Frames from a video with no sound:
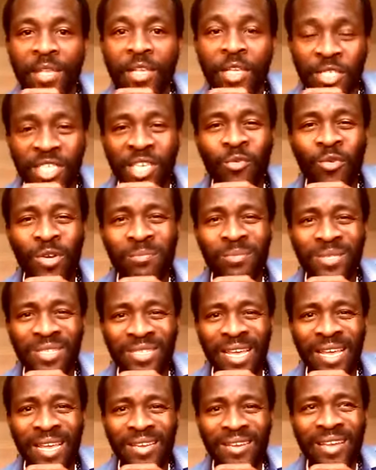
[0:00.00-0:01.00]
You see what I'm
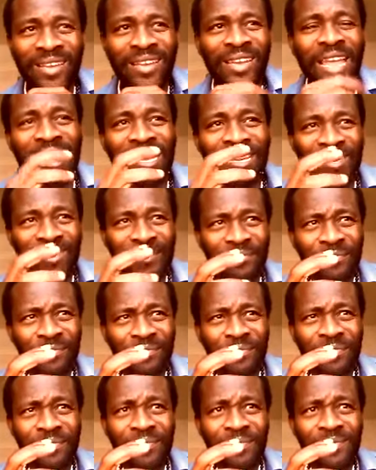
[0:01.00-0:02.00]
saying? Like,
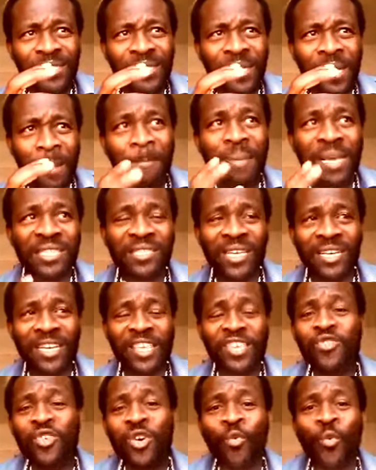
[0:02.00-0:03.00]
basically,
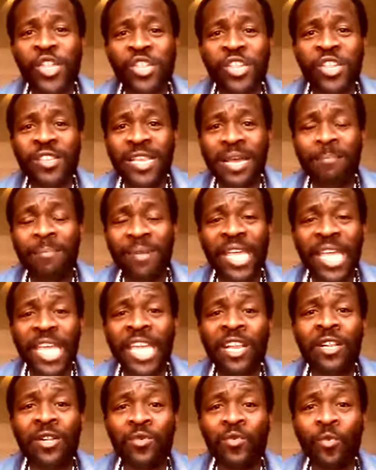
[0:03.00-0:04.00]
you are wishing them
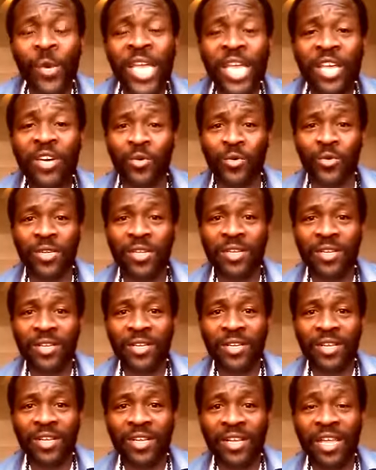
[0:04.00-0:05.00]
ill will.
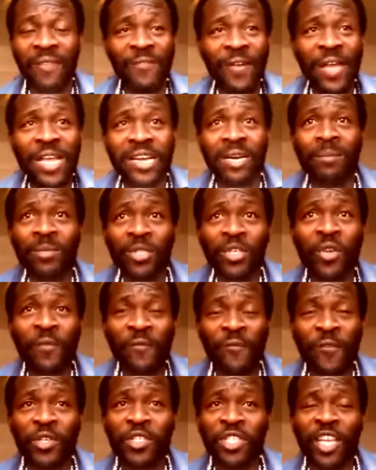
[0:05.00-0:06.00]
If I come to
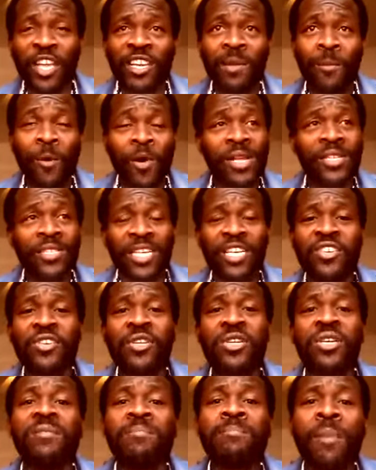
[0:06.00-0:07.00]
you first thing in the morning and tell
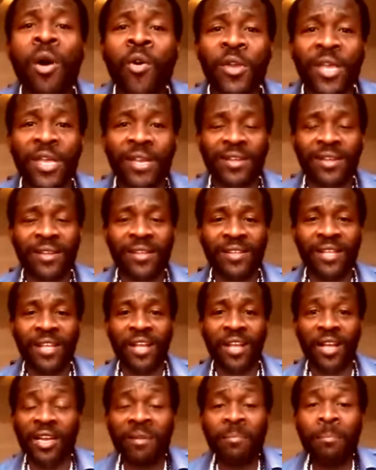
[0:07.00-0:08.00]
you good morning
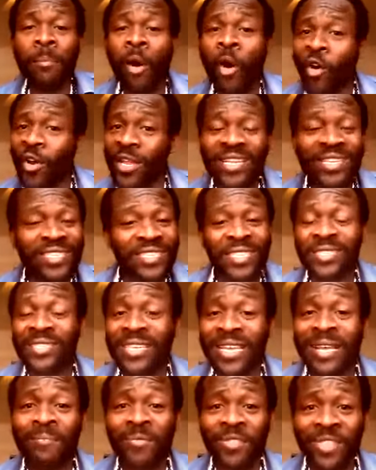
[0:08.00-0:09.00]
is the
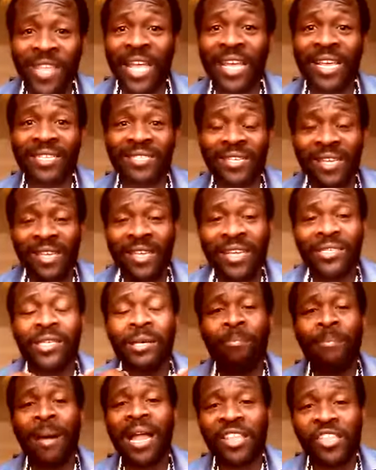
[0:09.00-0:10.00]
same thing. It's the
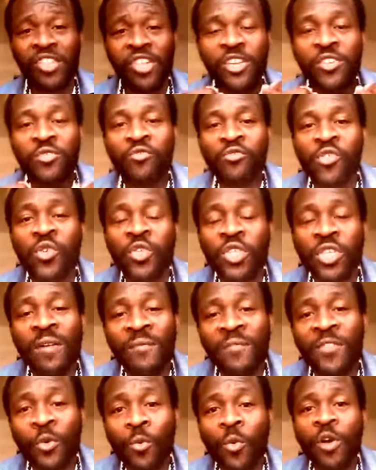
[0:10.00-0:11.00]
etymology, the root
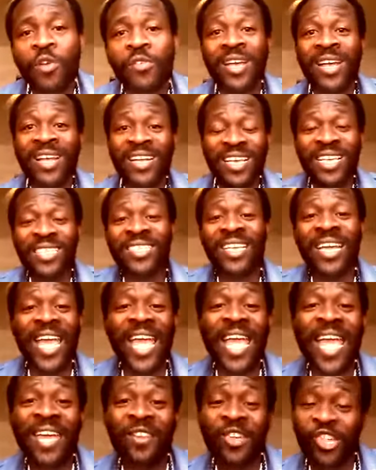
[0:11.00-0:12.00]
of the word, is
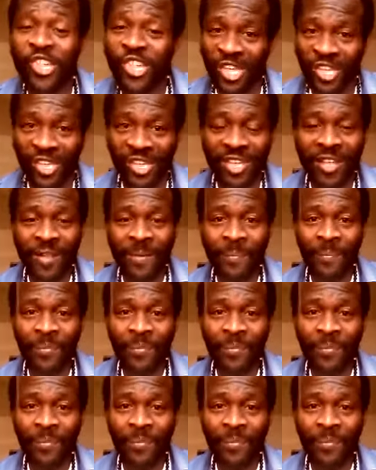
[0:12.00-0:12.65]
the energy.